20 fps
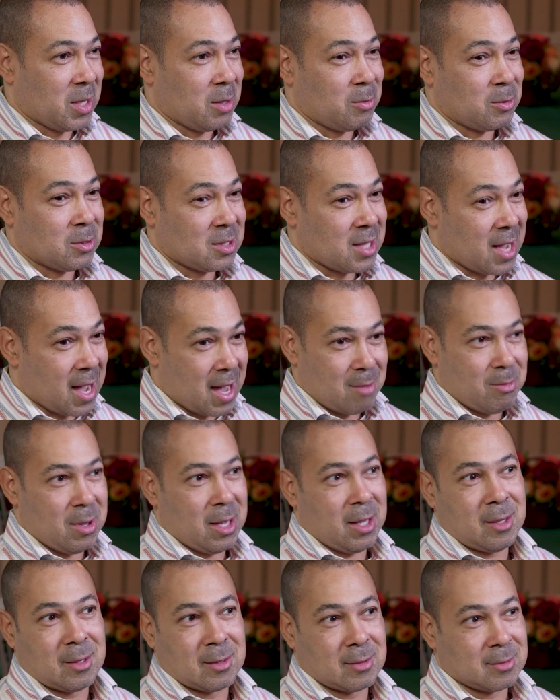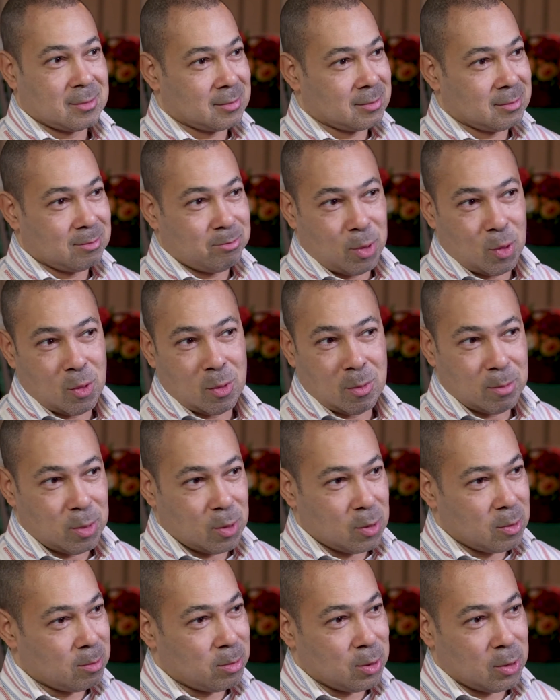It was timing. Boom,
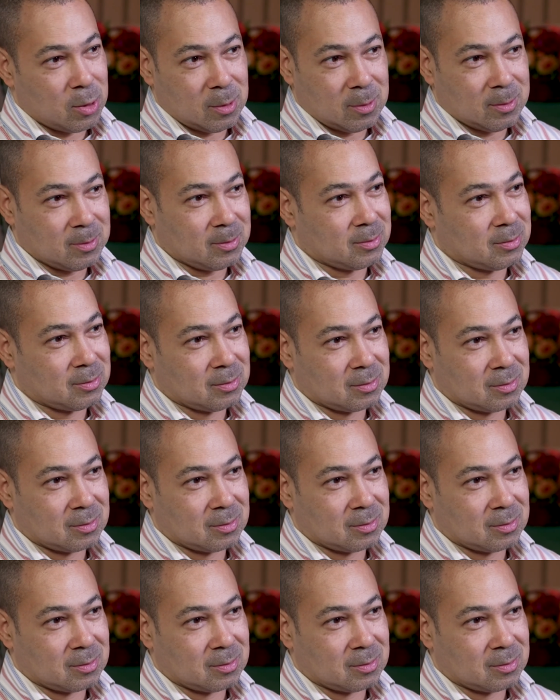boom, boom.